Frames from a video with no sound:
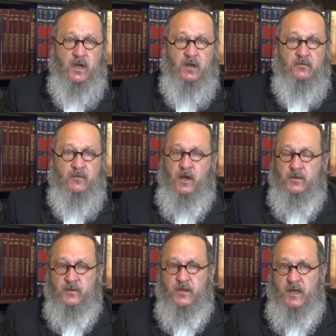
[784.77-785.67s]
of
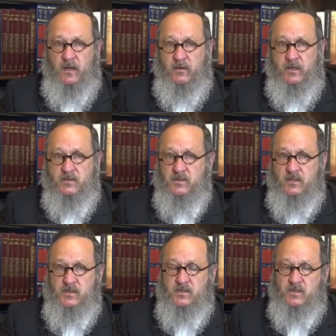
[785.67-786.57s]
other areas
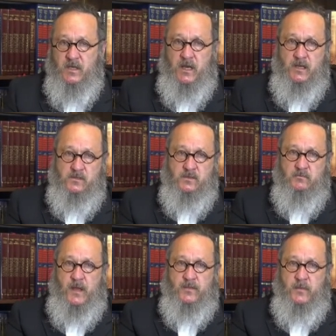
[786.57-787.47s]
such as science,
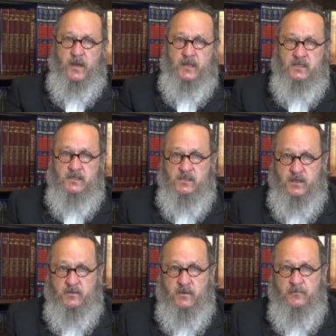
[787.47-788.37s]
mathematics,
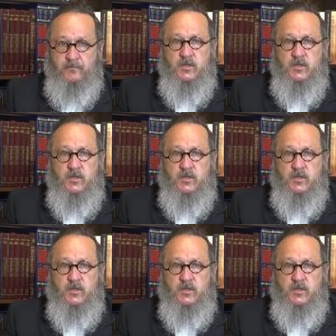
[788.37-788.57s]
etc.